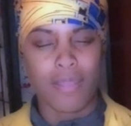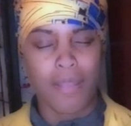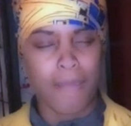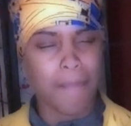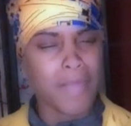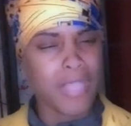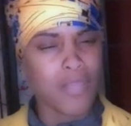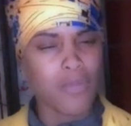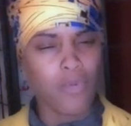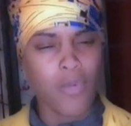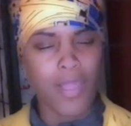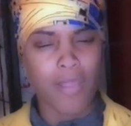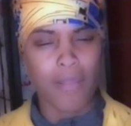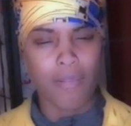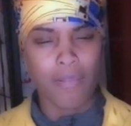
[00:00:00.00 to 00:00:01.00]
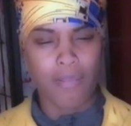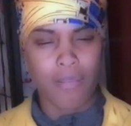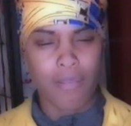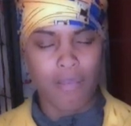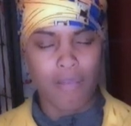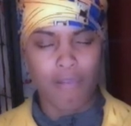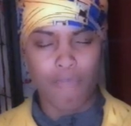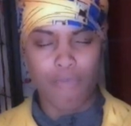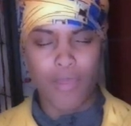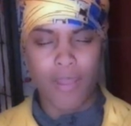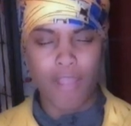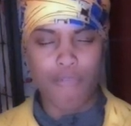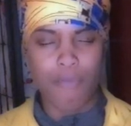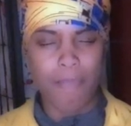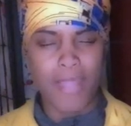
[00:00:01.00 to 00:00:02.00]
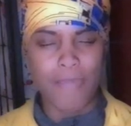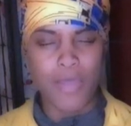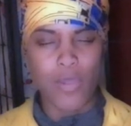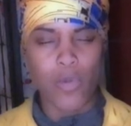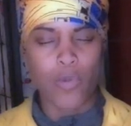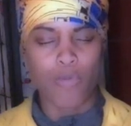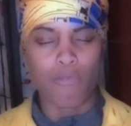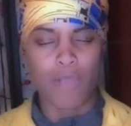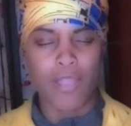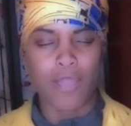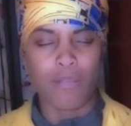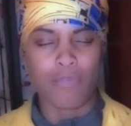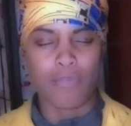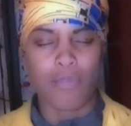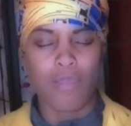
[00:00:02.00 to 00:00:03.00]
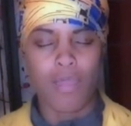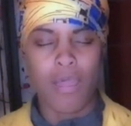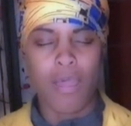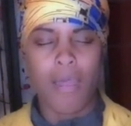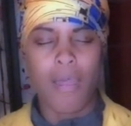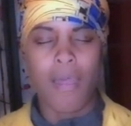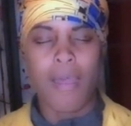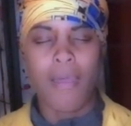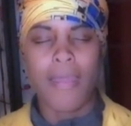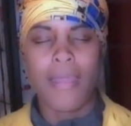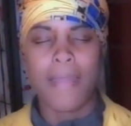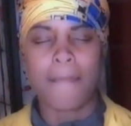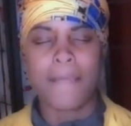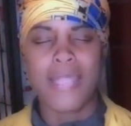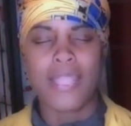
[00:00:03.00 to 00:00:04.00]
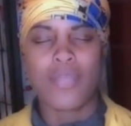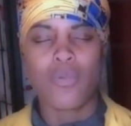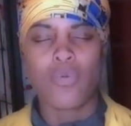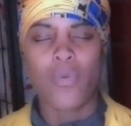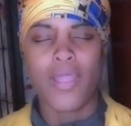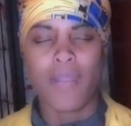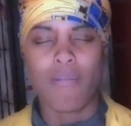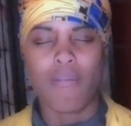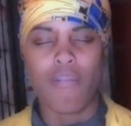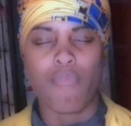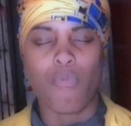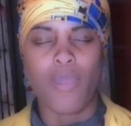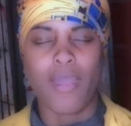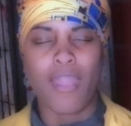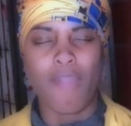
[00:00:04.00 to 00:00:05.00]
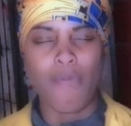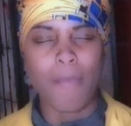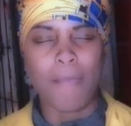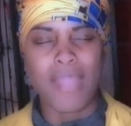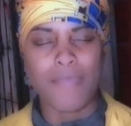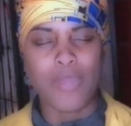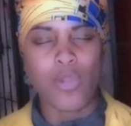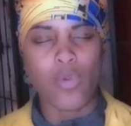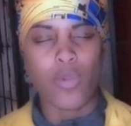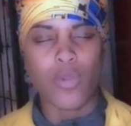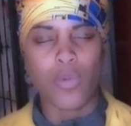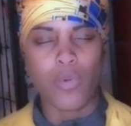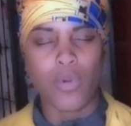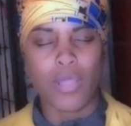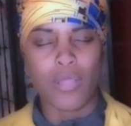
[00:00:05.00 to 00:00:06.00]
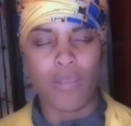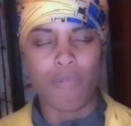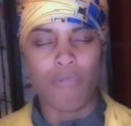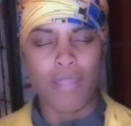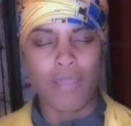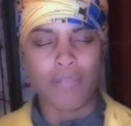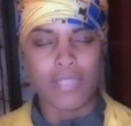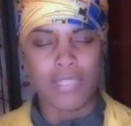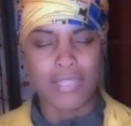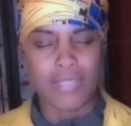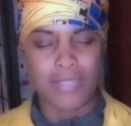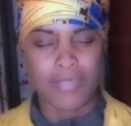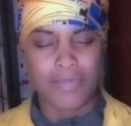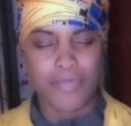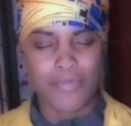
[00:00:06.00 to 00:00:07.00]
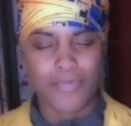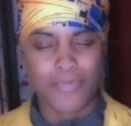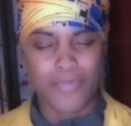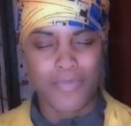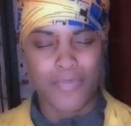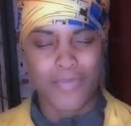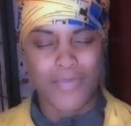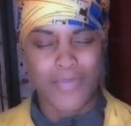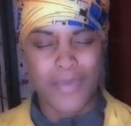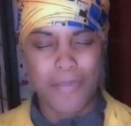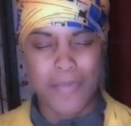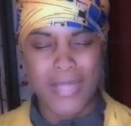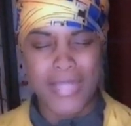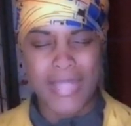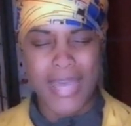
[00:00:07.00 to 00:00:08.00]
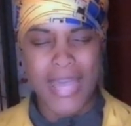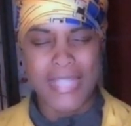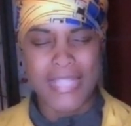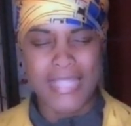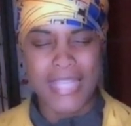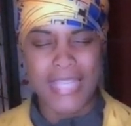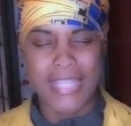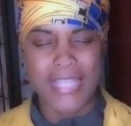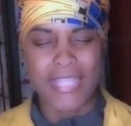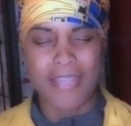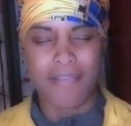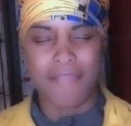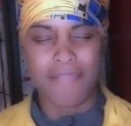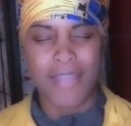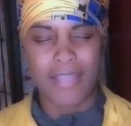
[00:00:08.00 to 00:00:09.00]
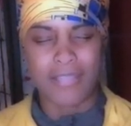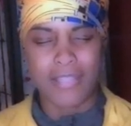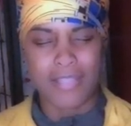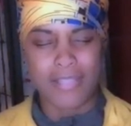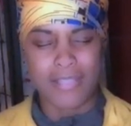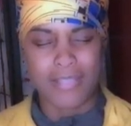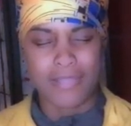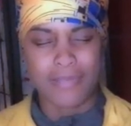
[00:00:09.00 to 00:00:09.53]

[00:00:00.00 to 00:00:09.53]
being aware of whatever may be going around, and being aware of whatever may be going on around us, but not letting it affect us